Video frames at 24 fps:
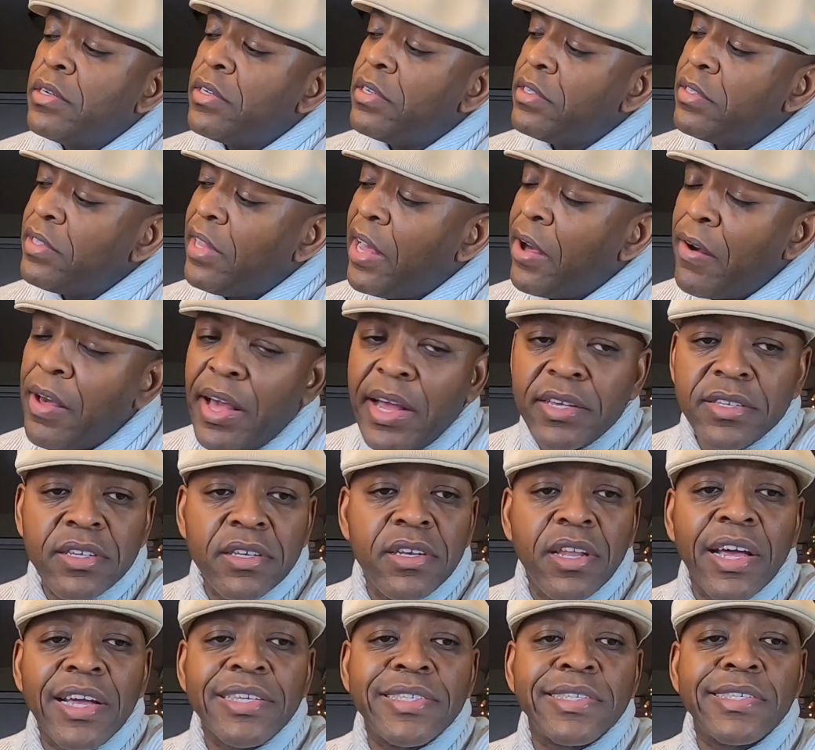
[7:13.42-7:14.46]
Now it has a
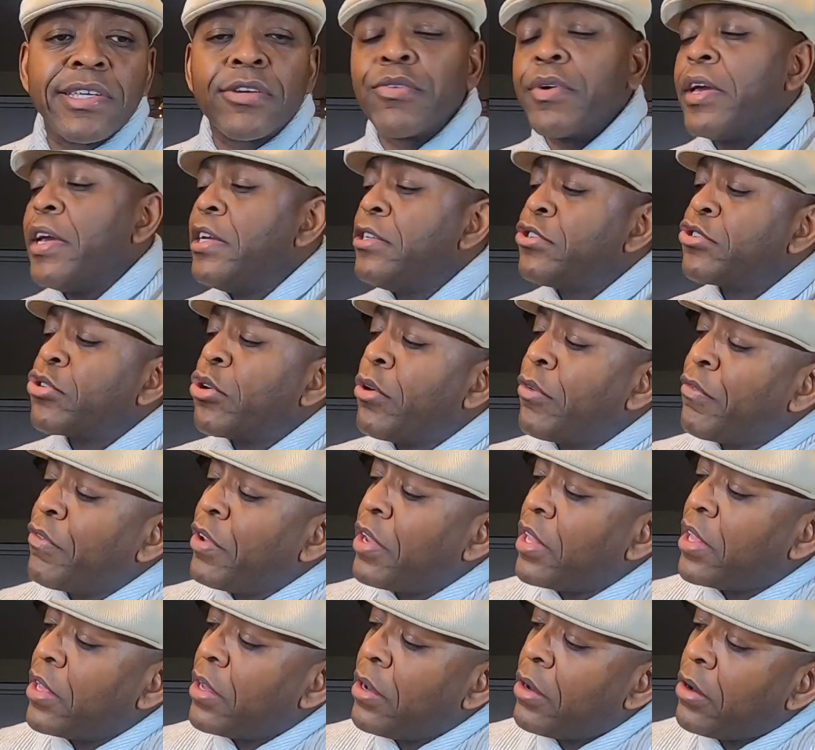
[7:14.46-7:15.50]
nice little intro
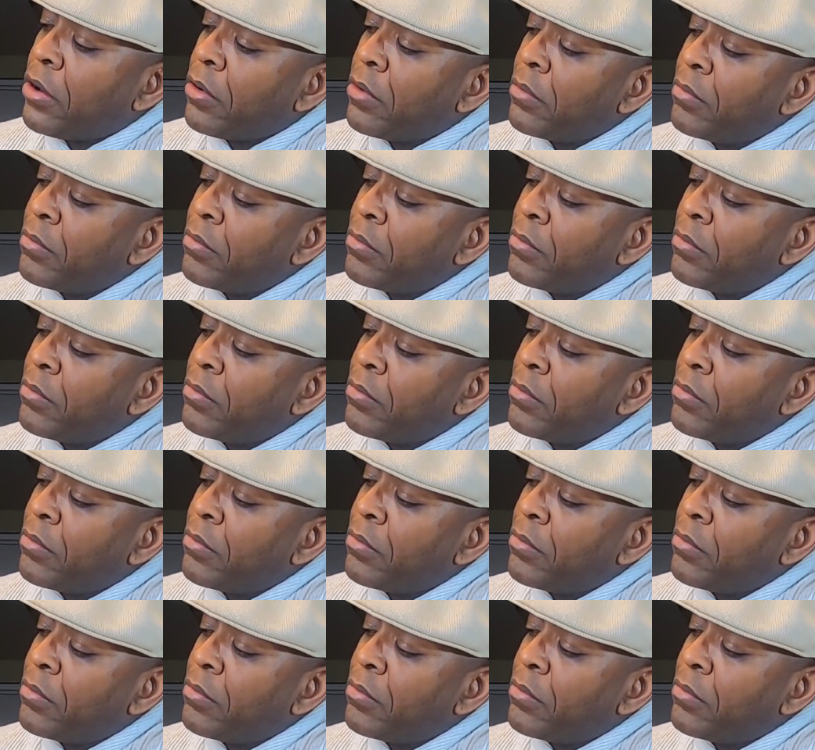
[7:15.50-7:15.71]
video.